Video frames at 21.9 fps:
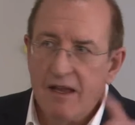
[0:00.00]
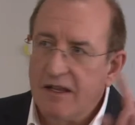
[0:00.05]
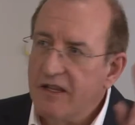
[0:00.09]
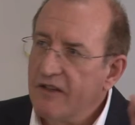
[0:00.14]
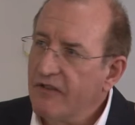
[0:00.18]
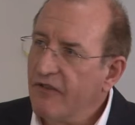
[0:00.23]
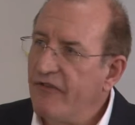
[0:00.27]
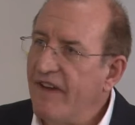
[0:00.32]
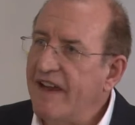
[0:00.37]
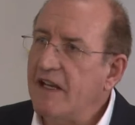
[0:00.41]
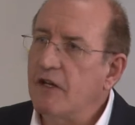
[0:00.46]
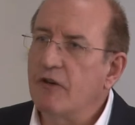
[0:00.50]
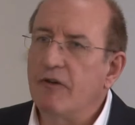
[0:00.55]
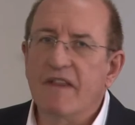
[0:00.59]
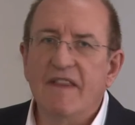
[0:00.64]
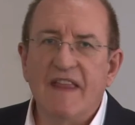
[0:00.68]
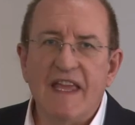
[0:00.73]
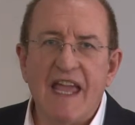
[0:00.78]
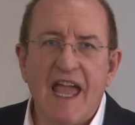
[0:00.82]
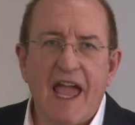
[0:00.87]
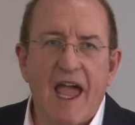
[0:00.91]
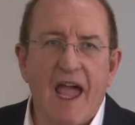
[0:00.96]
It's finger in
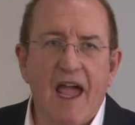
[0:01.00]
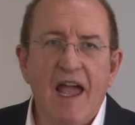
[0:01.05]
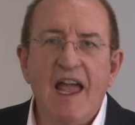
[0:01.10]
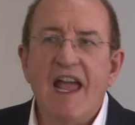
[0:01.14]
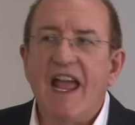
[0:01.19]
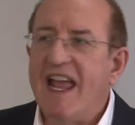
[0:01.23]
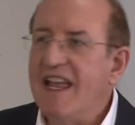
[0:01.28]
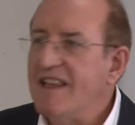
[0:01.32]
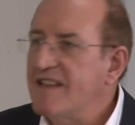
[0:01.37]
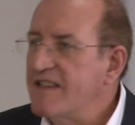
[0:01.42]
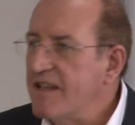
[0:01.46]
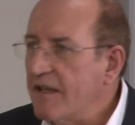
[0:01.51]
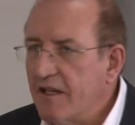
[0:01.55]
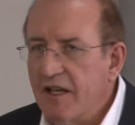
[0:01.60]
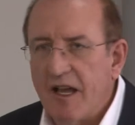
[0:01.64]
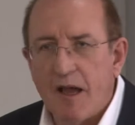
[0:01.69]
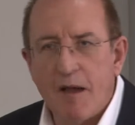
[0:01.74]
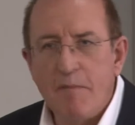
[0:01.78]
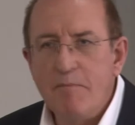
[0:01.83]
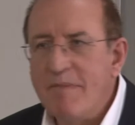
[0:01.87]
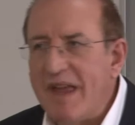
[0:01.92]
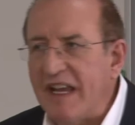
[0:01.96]
the air. It's
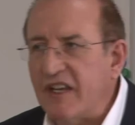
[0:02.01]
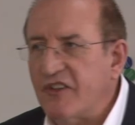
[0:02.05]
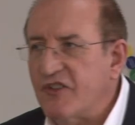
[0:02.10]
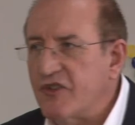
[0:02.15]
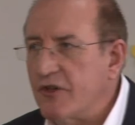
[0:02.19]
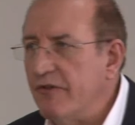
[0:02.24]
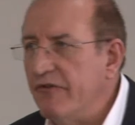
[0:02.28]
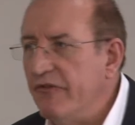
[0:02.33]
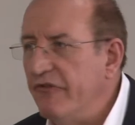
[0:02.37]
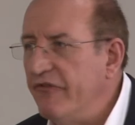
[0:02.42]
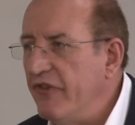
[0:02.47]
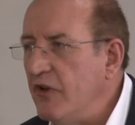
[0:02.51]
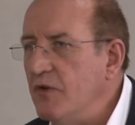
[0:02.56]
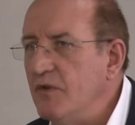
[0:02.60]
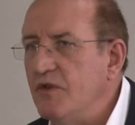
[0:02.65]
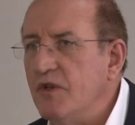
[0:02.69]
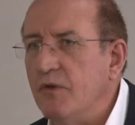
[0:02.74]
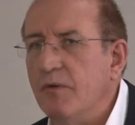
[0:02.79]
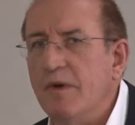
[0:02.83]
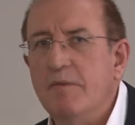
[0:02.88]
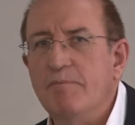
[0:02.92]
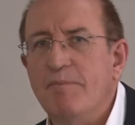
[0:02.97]
a mixture of
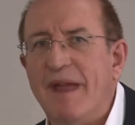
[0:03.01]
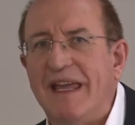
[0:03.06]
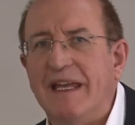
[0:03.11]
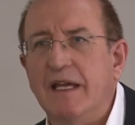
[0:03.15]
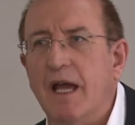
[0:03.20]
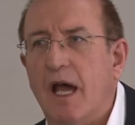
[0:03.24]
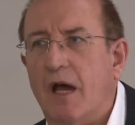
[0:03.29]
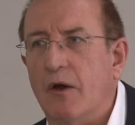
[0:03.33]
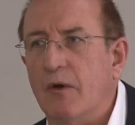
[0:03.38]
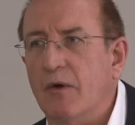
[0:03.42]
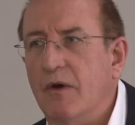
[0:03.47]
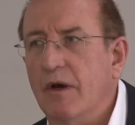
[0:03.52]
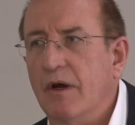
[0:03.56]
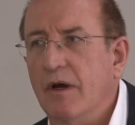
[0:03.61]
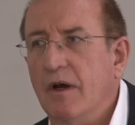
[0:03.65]
voodoo and bingo